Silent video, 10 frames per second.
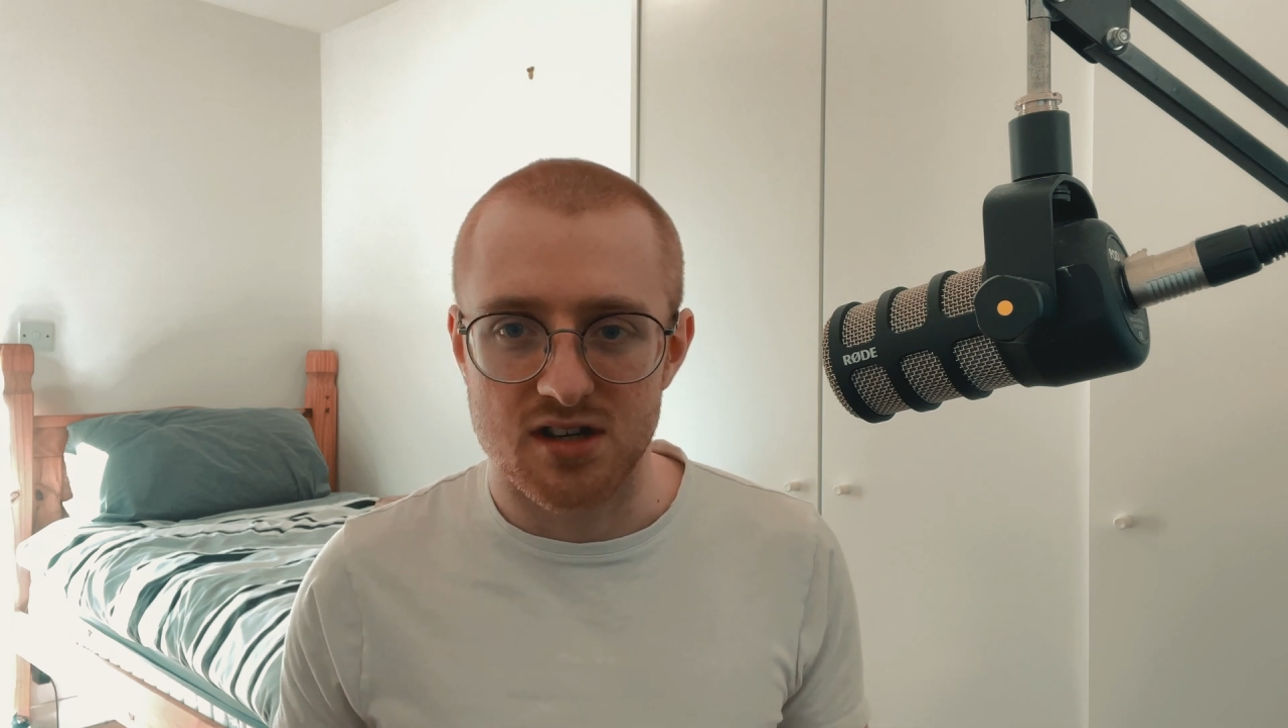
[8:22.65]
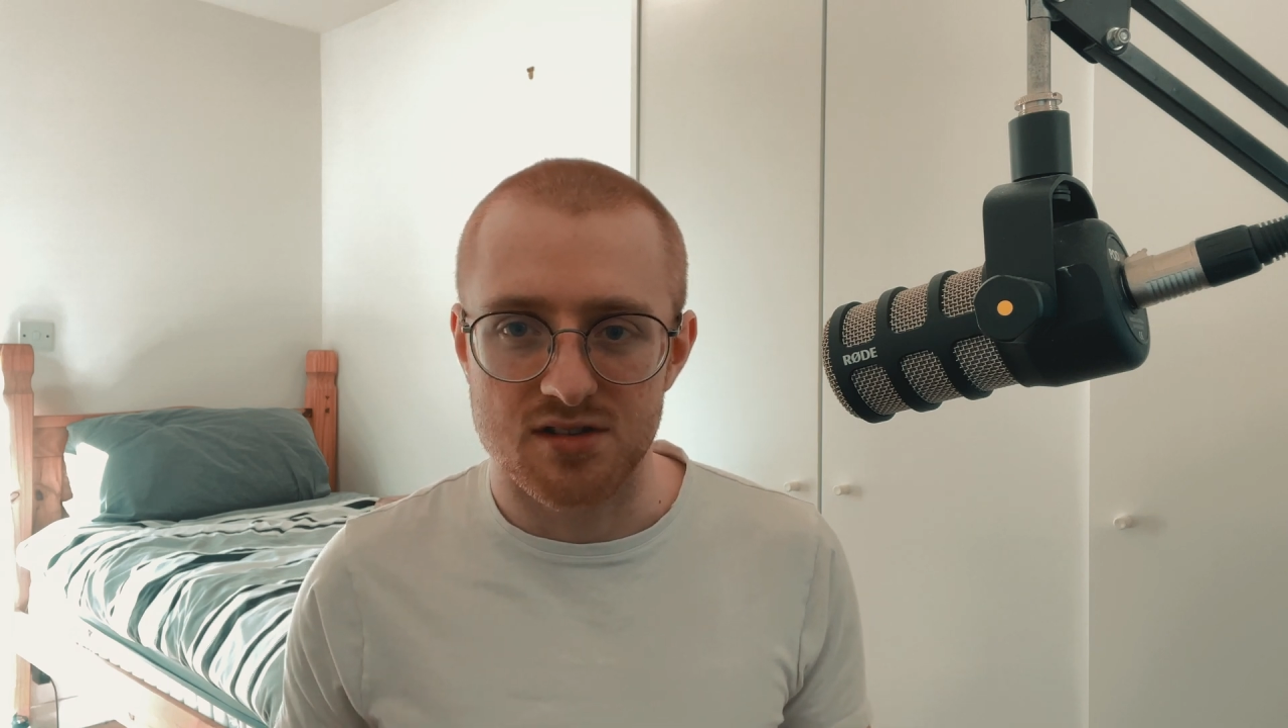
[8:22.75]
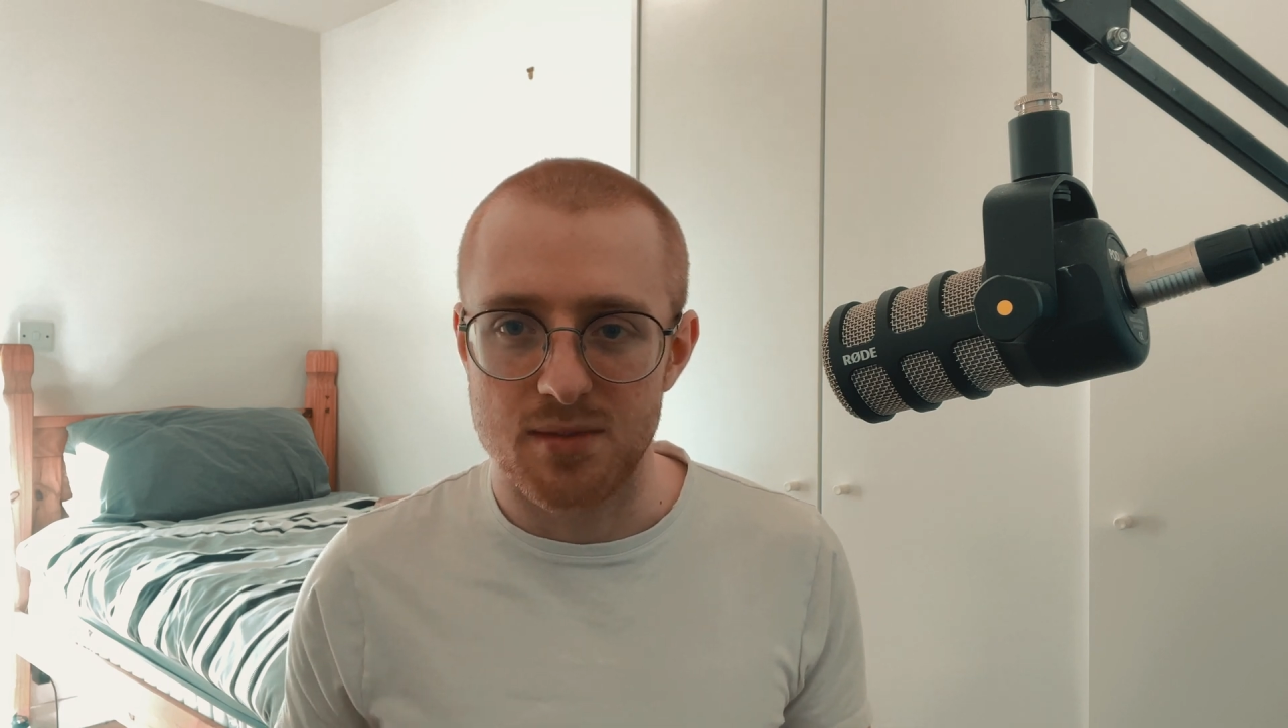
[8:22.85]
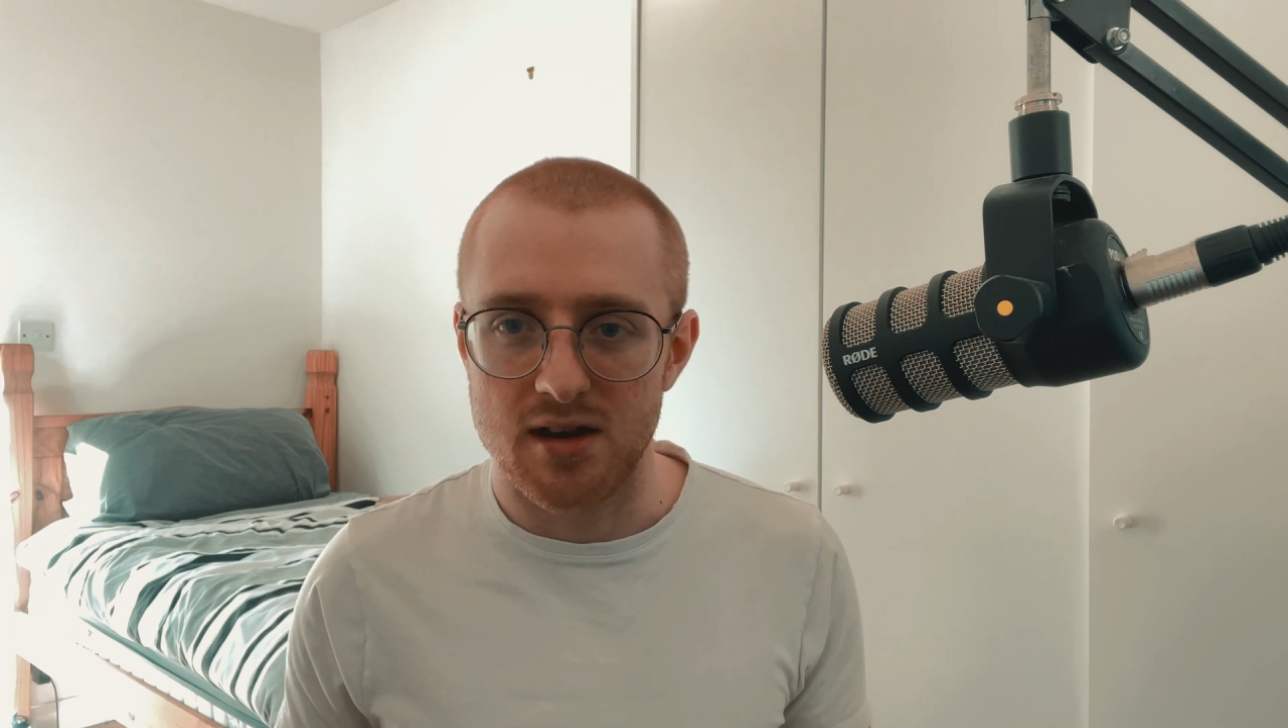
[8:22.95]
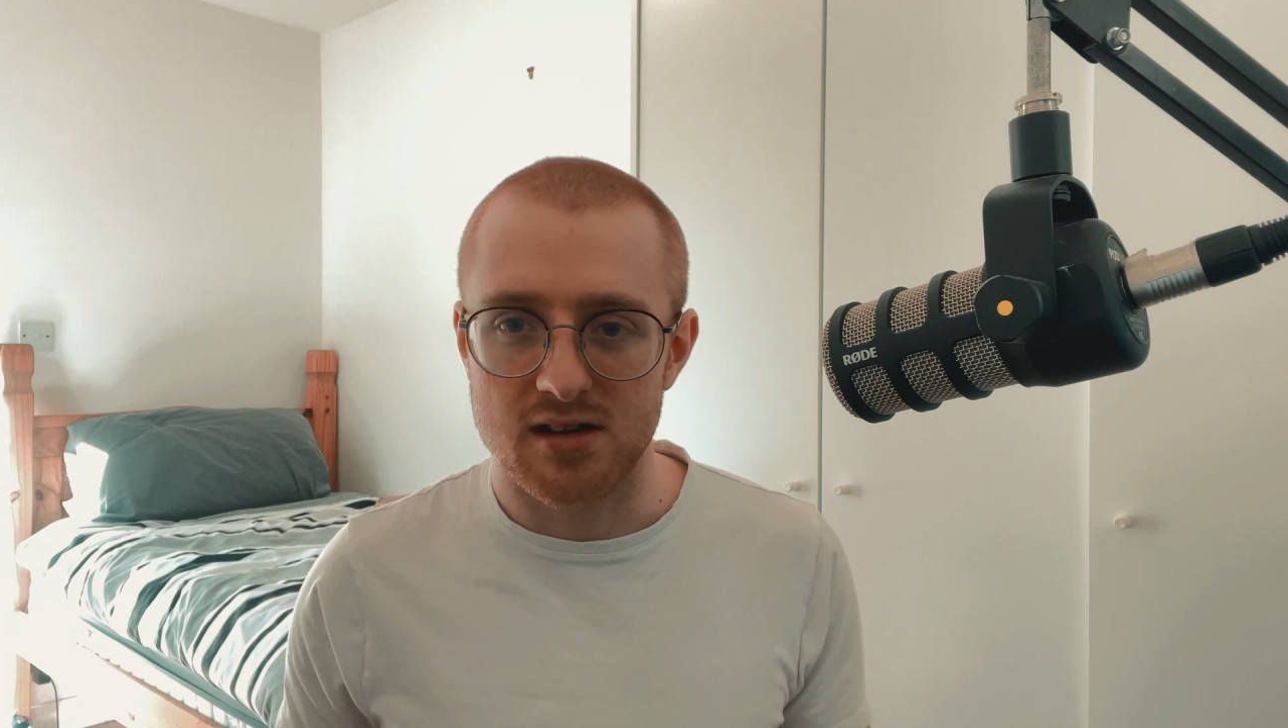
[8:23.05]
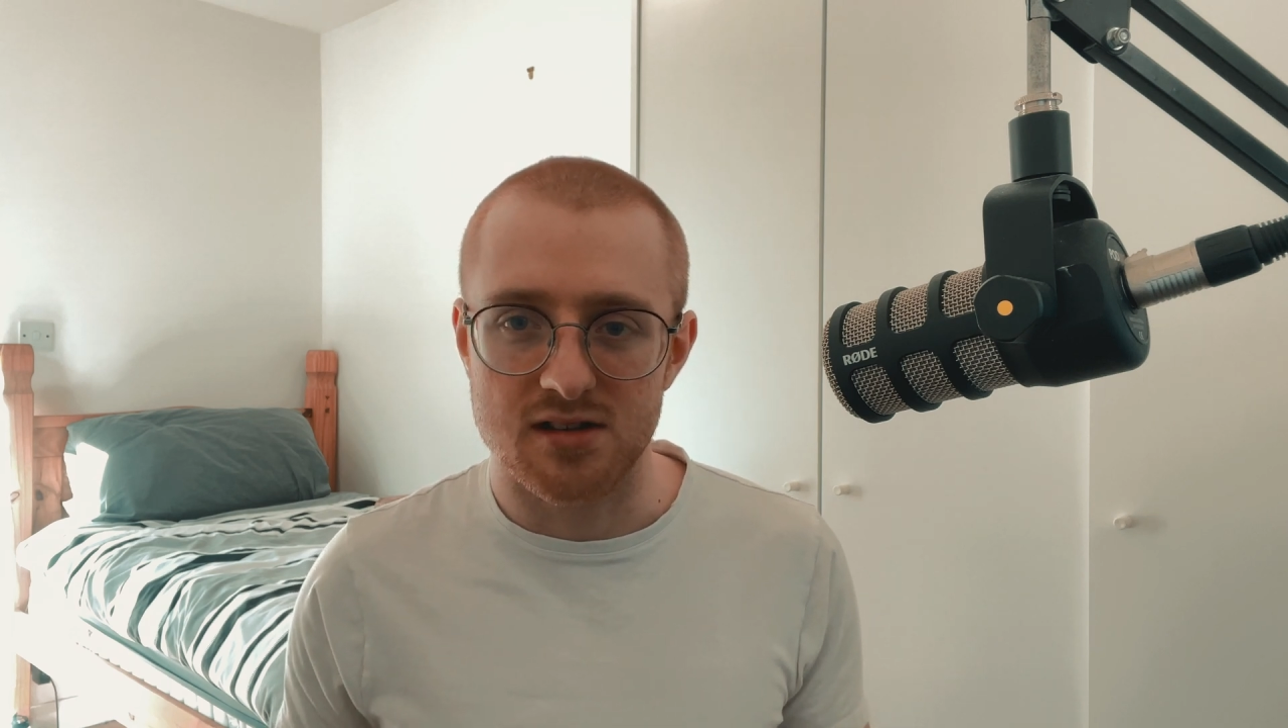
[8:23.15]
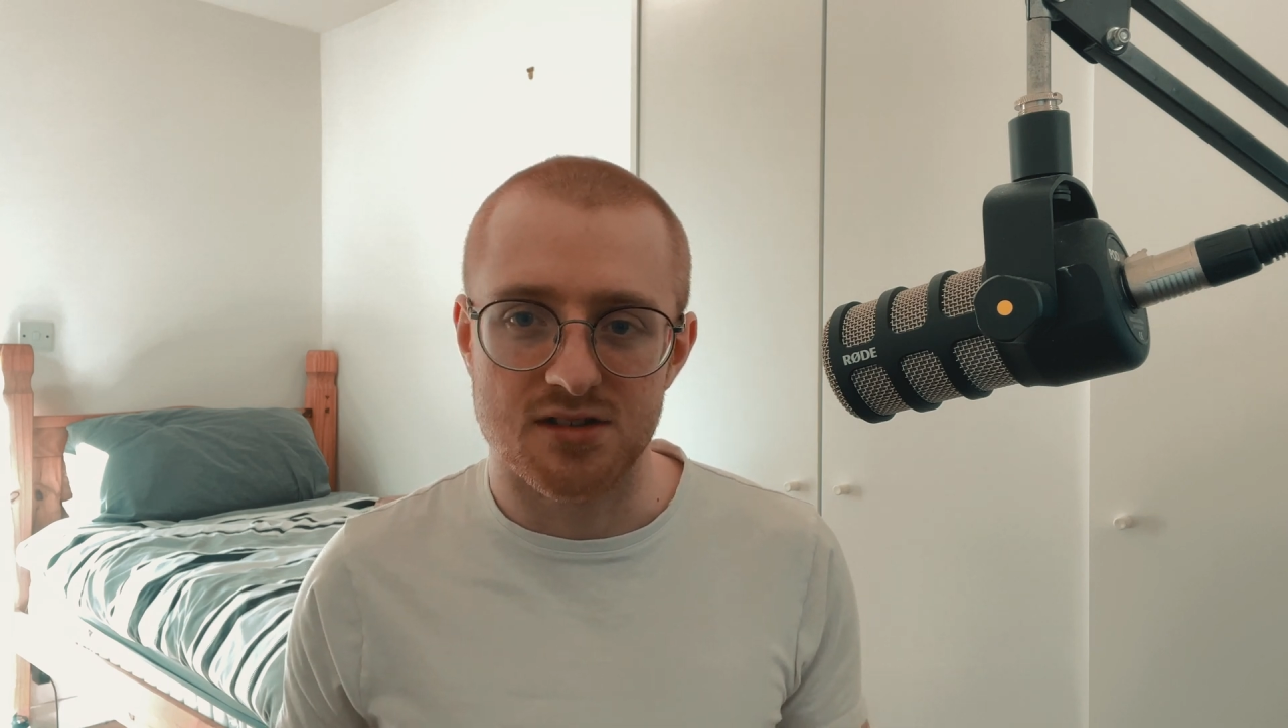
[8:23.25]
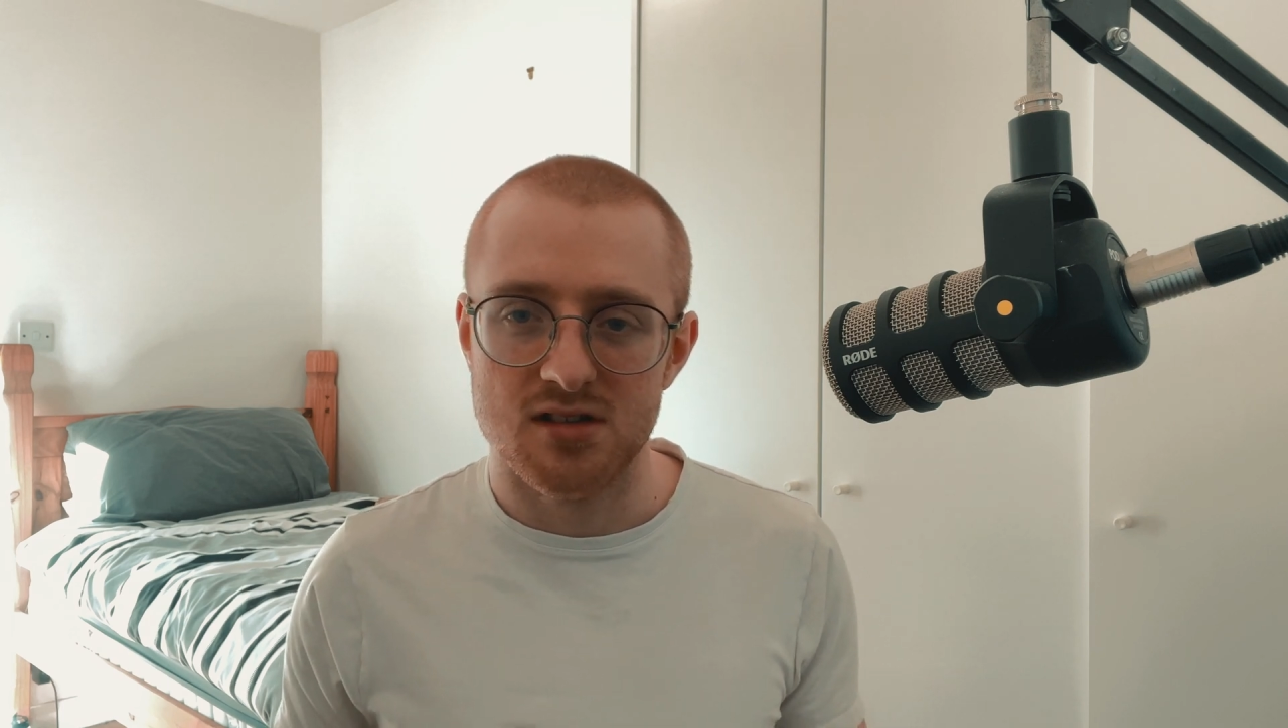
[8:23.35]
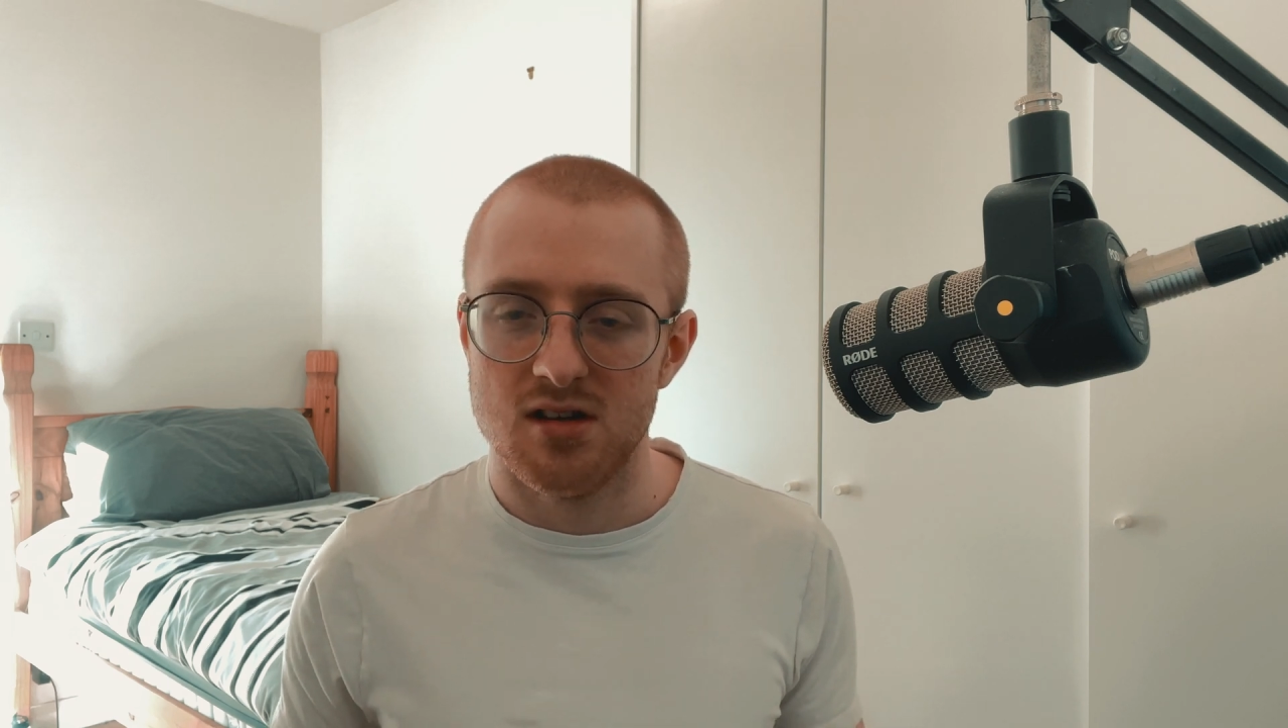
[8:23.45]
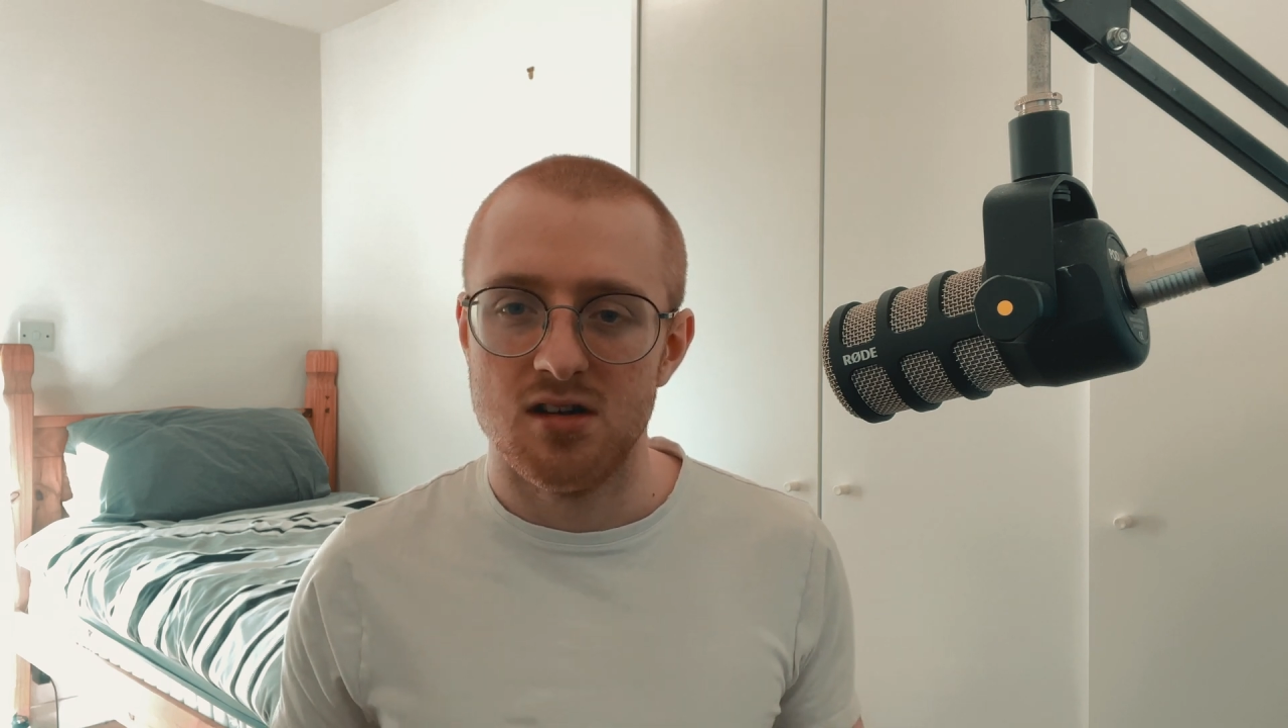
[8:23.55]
else about it, because